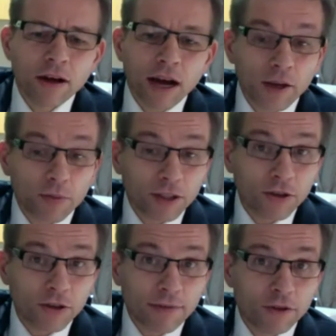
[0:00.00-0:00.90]
your blood
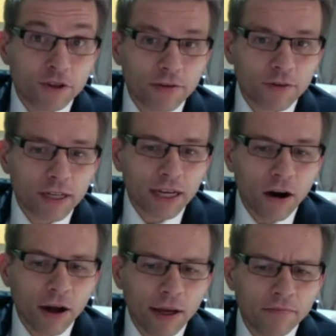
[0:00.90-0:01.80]
sugar levels generally
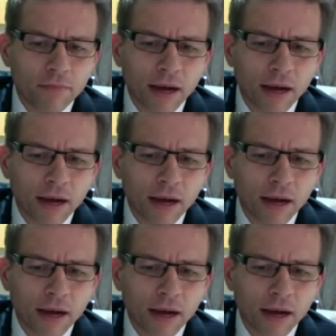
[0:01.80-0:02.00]
high?